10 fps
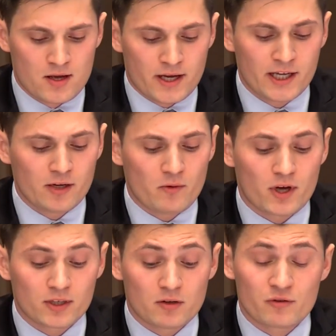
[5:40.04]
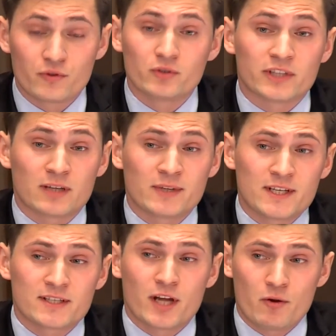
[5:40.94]
Can anyone of you tell me
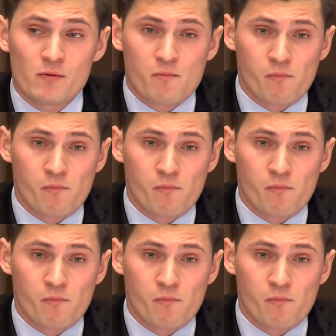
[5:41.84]
this now?